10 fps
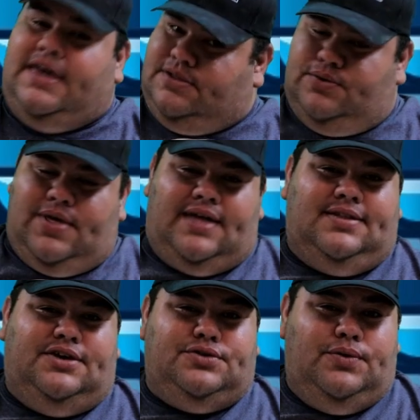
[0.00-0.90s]
They do that
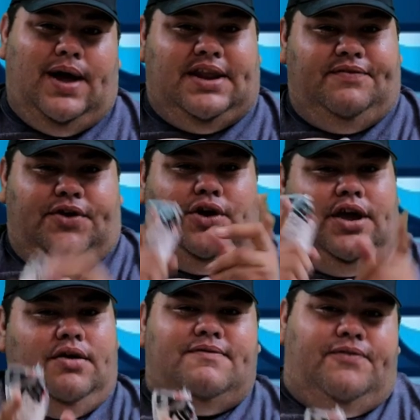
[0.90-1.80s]
there too. And if you're here in